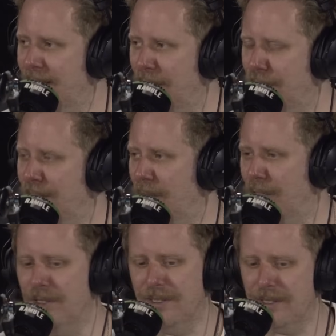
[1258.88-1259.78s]
They just
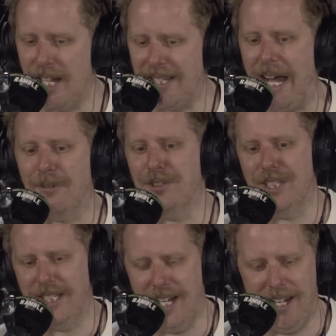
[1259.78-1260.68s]
haven't announced
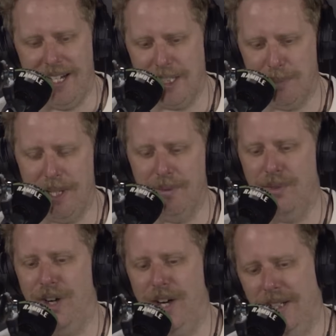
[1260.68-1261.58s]
it yet. He's being fired.